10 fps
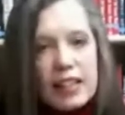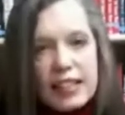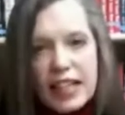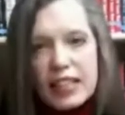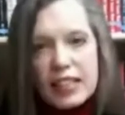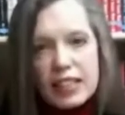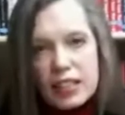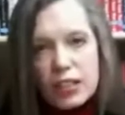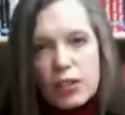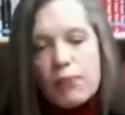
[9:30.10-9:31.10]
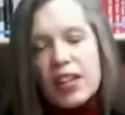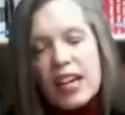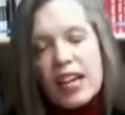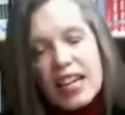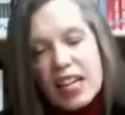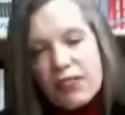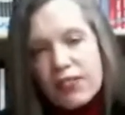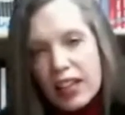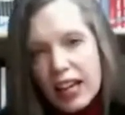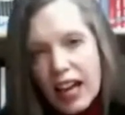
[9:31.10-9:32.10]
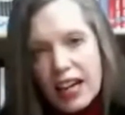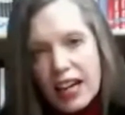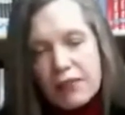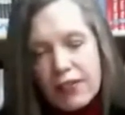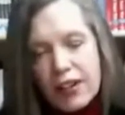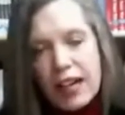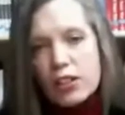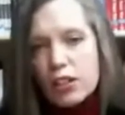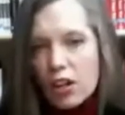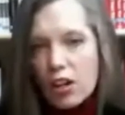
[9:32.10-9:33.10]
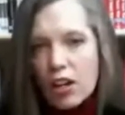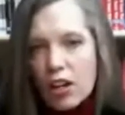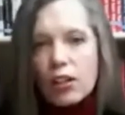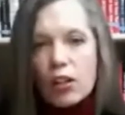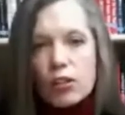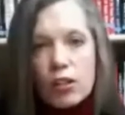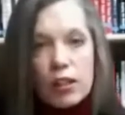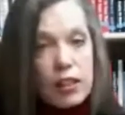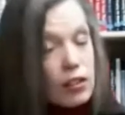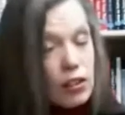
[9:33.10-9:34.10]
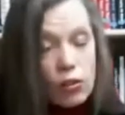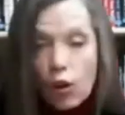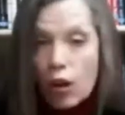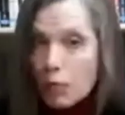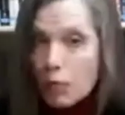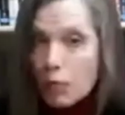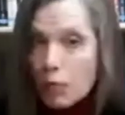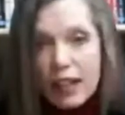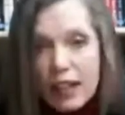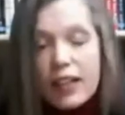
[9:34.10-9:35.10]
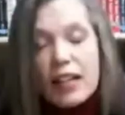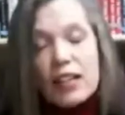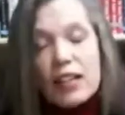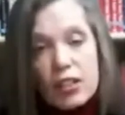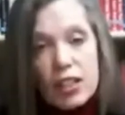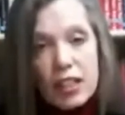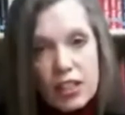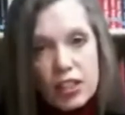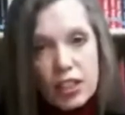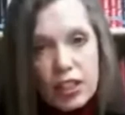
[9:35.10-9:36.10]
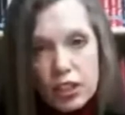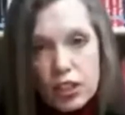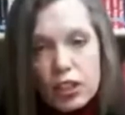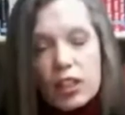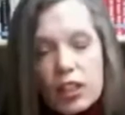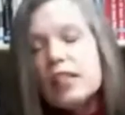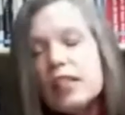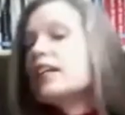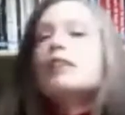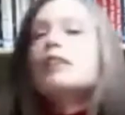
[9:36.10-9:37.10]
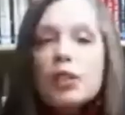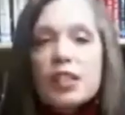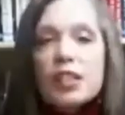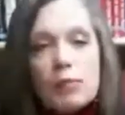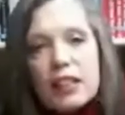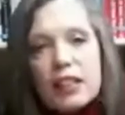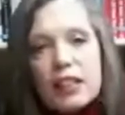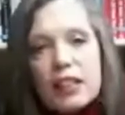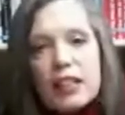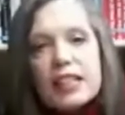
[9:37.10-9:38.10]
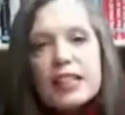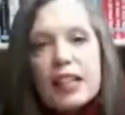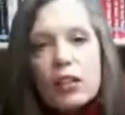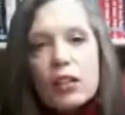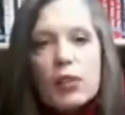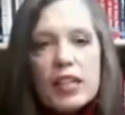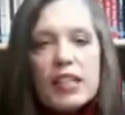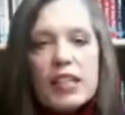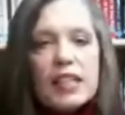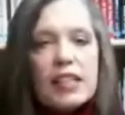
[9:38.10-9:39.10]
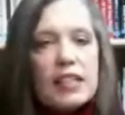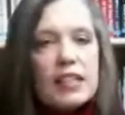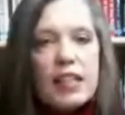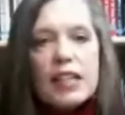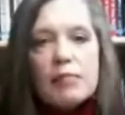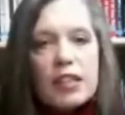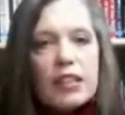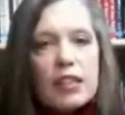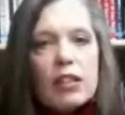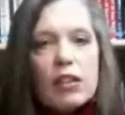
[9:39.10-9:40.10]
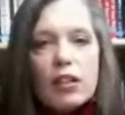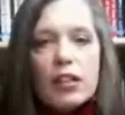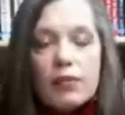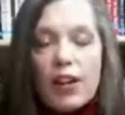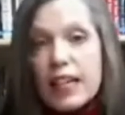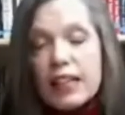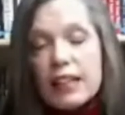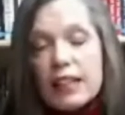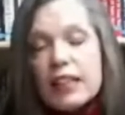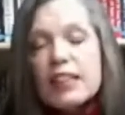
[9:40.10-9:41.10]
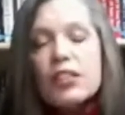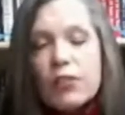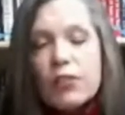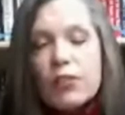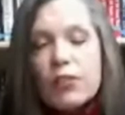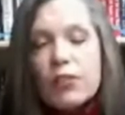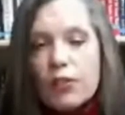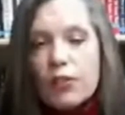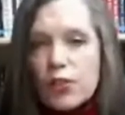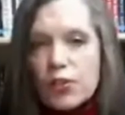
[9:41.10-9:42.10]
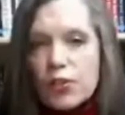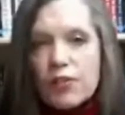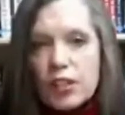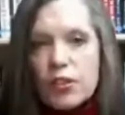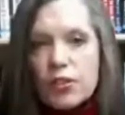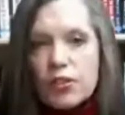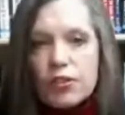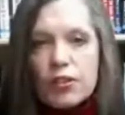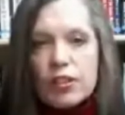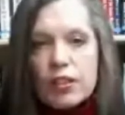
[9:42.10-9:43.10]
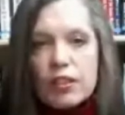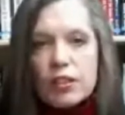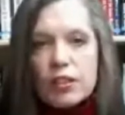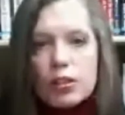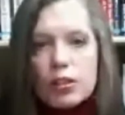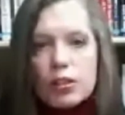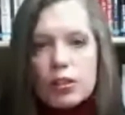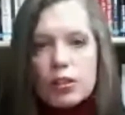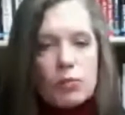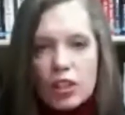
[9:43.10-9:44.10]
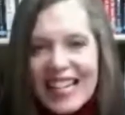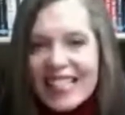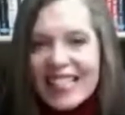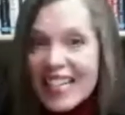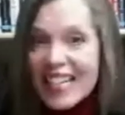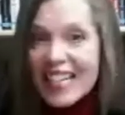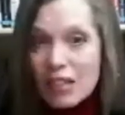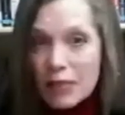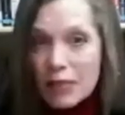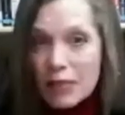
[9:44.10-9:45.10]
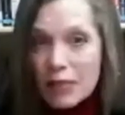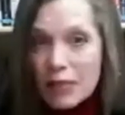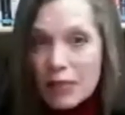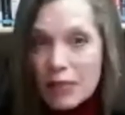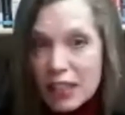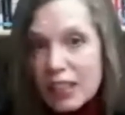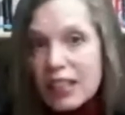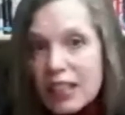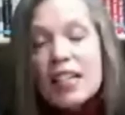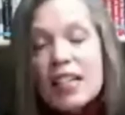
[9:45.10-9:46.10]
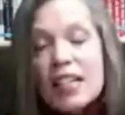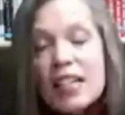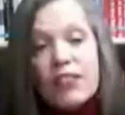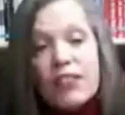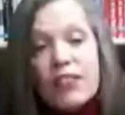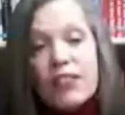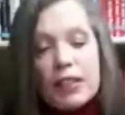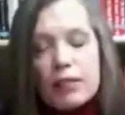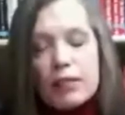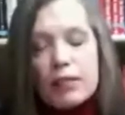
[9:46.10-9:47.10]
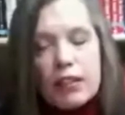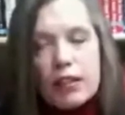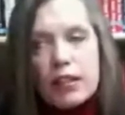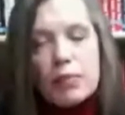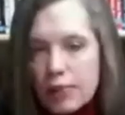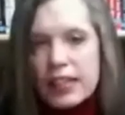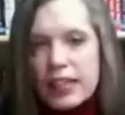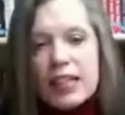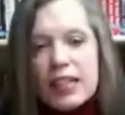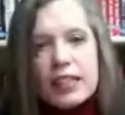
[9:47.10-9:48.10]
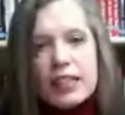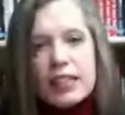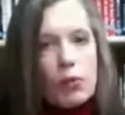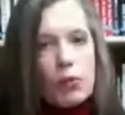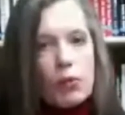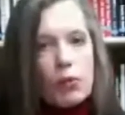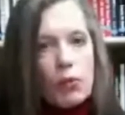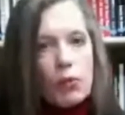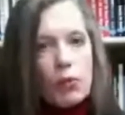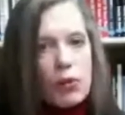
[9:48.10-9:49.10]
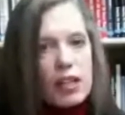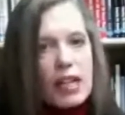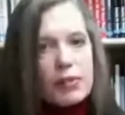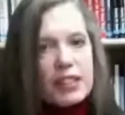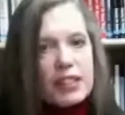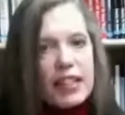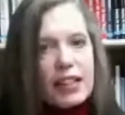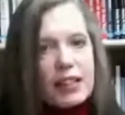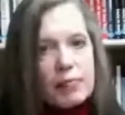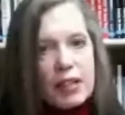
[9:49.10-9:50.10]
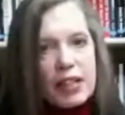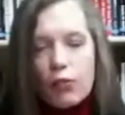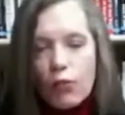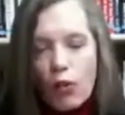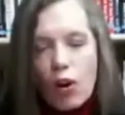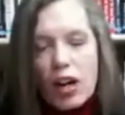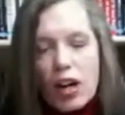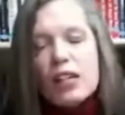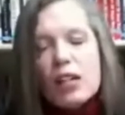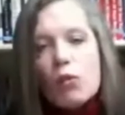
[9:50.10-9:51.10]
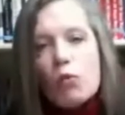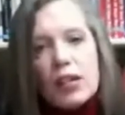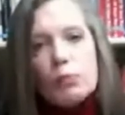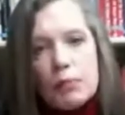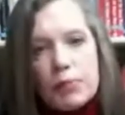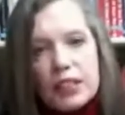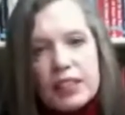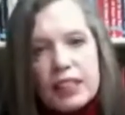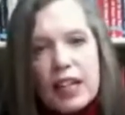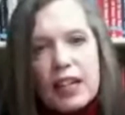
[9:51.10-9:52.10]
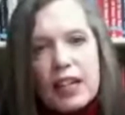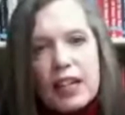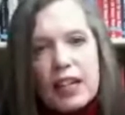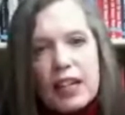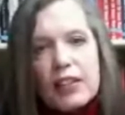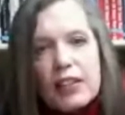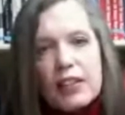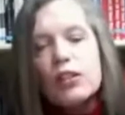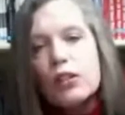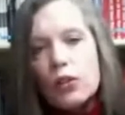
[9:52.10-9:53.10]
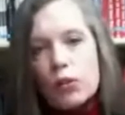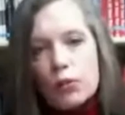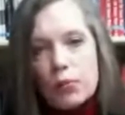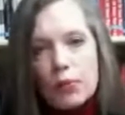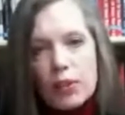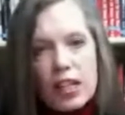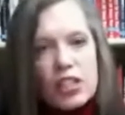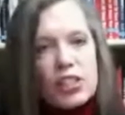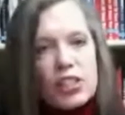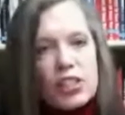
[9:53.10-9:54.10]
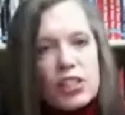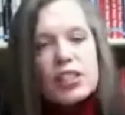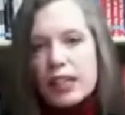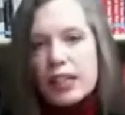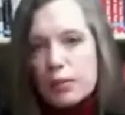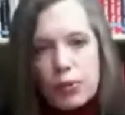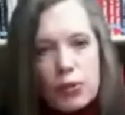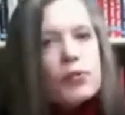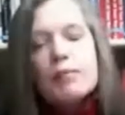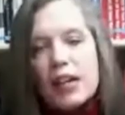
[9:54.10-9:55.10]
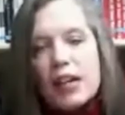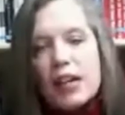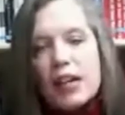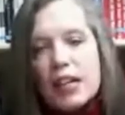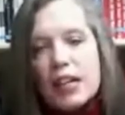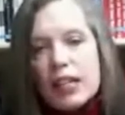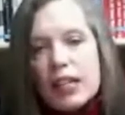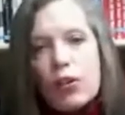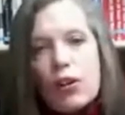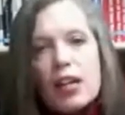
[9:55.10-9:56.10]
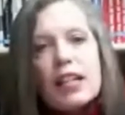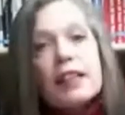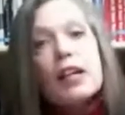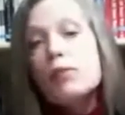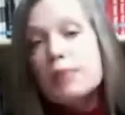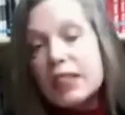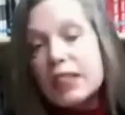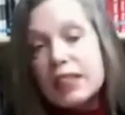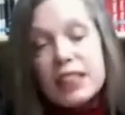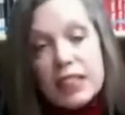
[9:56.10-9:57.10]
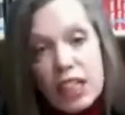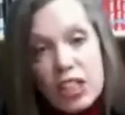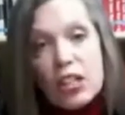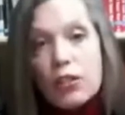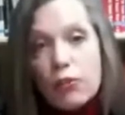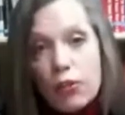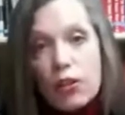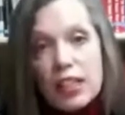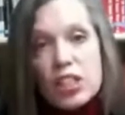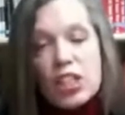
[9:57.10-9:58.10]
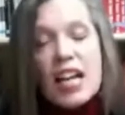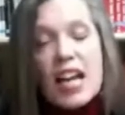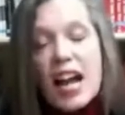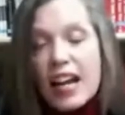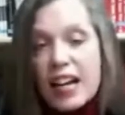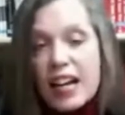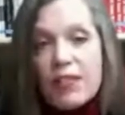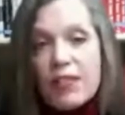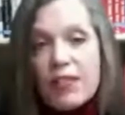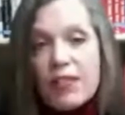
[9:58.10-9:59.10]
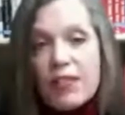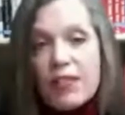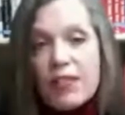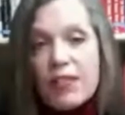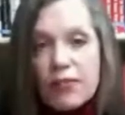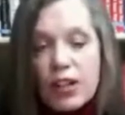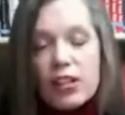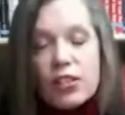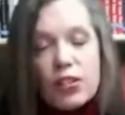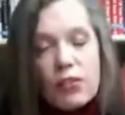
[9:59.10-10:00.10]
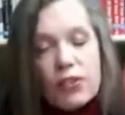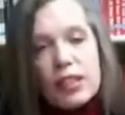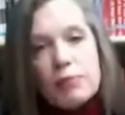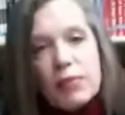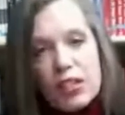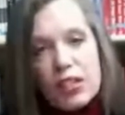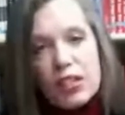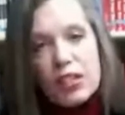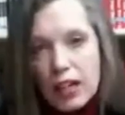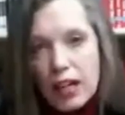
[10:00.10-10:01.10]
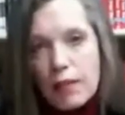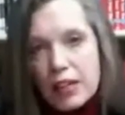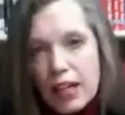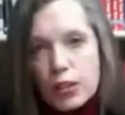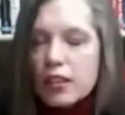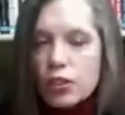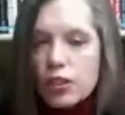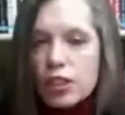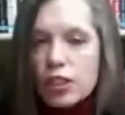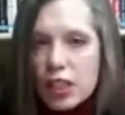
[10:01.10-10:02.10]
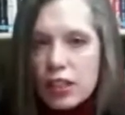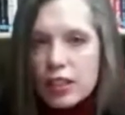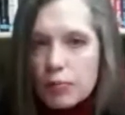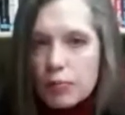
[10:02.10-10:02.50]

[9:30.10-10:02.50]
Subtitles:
data system. If they had in fact gone in the normal way to the legislature and put together a bill and said, look, we need 8 million, or in fact at the end of the day, at least for the first 5 years, this system is going to cost 18 million. If they had been a little bit more upfront about it, said we weren't able to get the money for it, what we need to do is put a bill together, go to appropriations, get it approved, get the money for it. There would have been a discussion on the floor at the legislature. And I have a very strong feeling, based on what happened last week in the